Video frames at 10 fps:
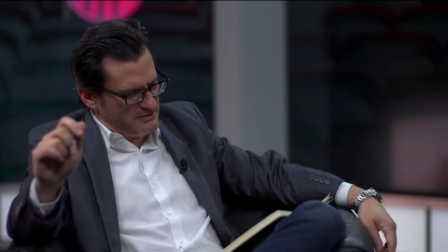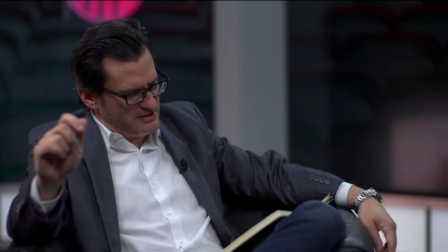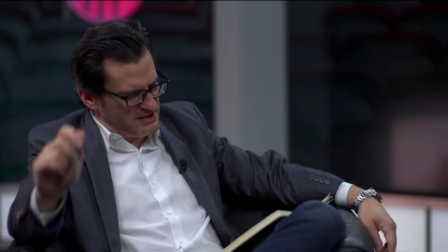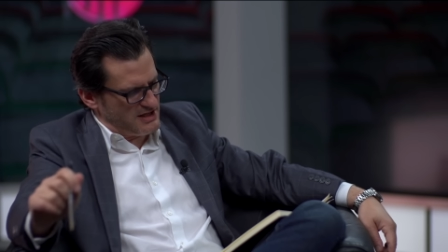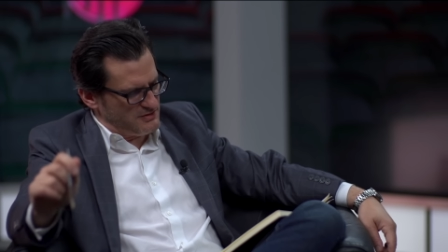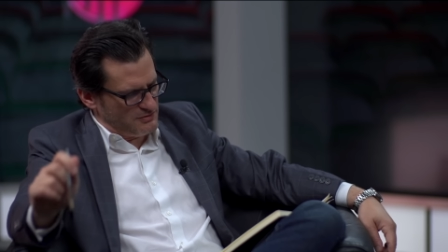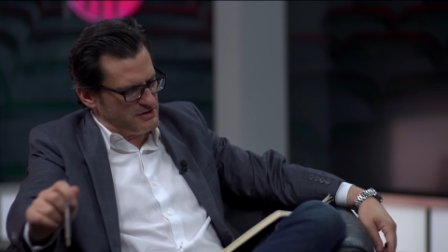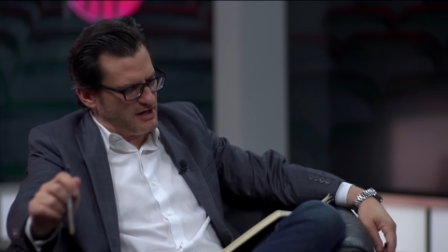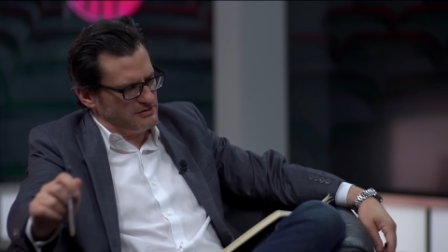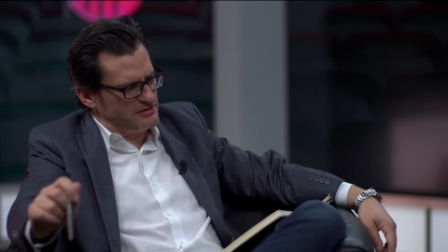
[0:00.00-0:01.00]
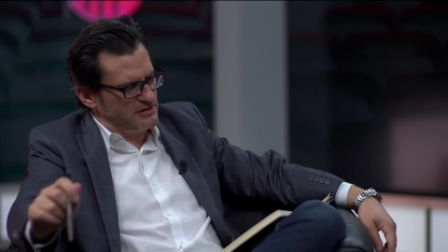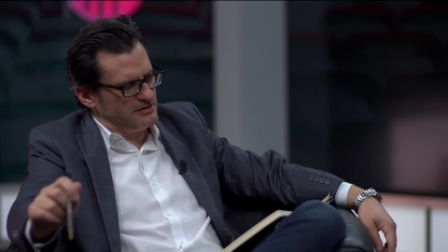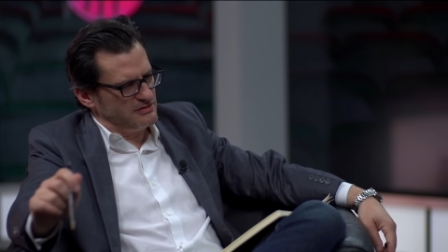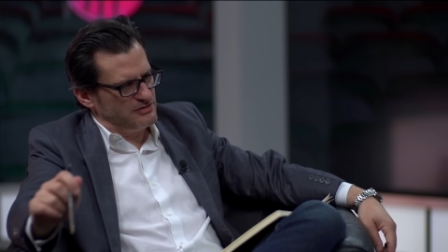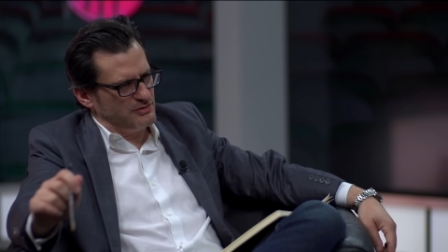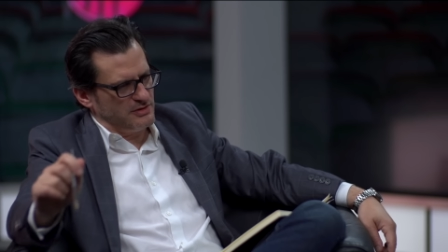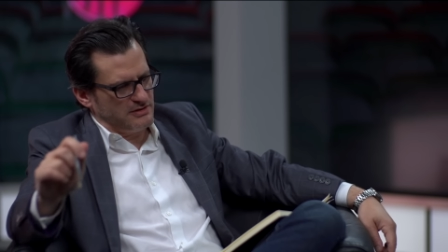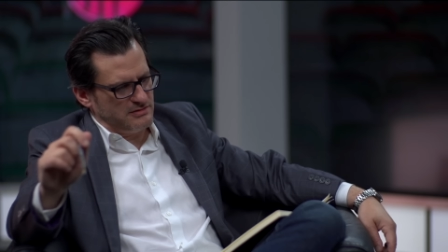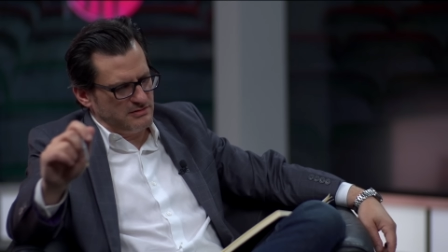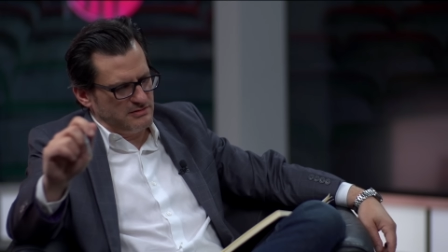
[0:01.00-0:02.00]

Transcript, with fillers: successful child star to a